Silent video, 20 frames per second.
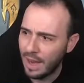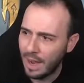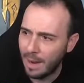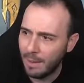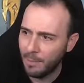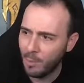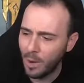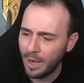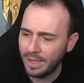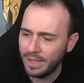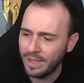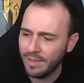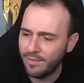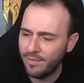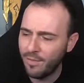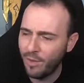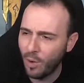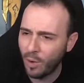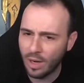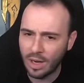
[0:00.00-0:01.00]
I'm waiting
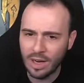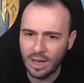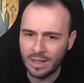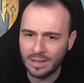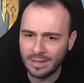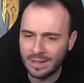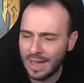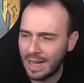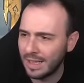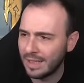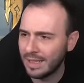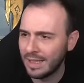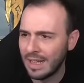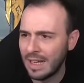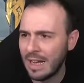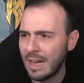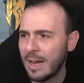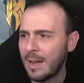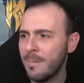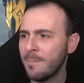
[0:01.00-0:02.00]
for uh, that
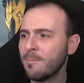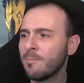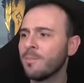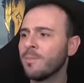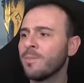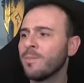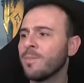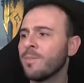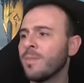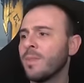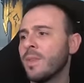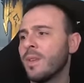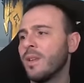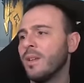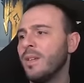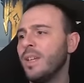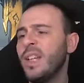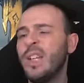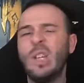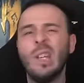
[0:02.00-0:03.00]
uh,
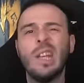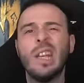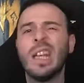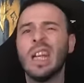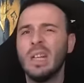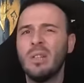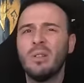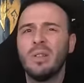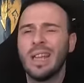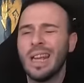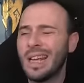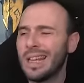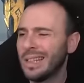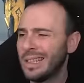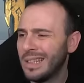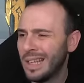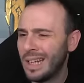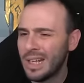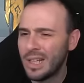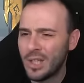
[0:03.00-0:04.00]
U D K to take a
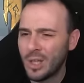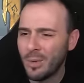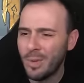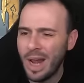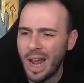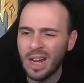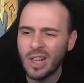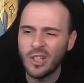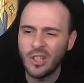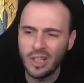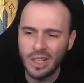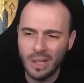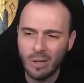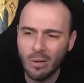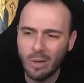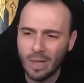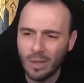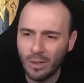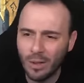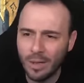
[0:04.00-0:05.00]
turn so we actually
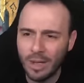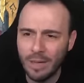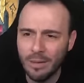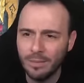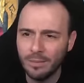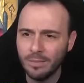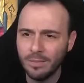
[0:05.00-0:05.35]
crit on him.